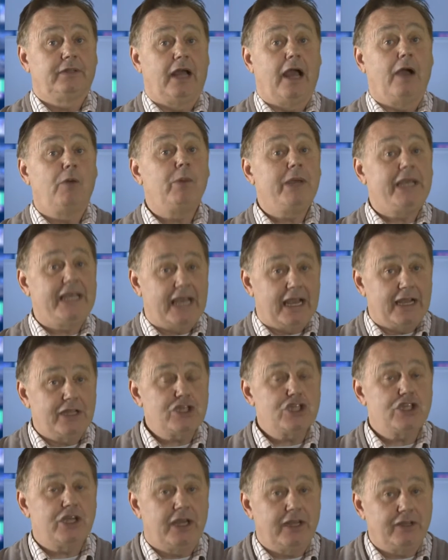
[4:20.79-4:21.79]
and we can
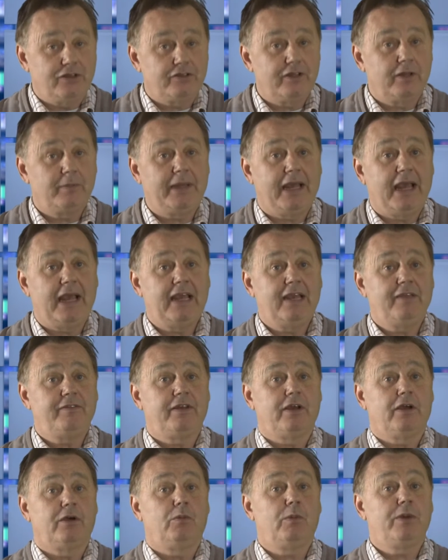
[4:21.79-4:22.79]
change their
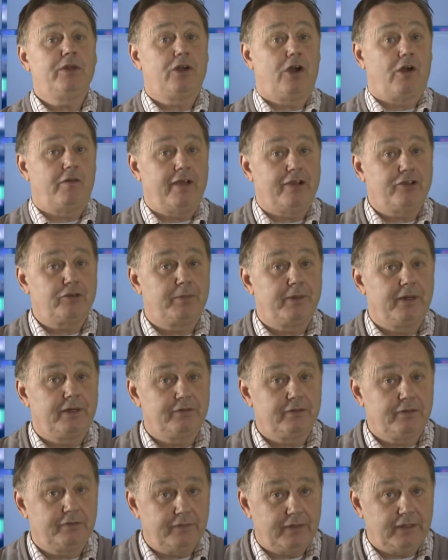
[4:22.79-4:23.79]
behaviour with our
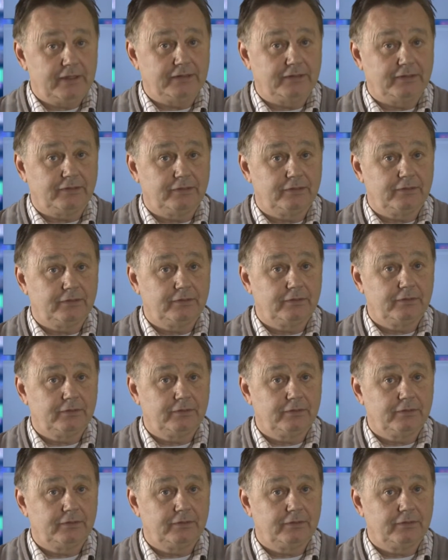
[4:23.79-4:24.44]
expert advice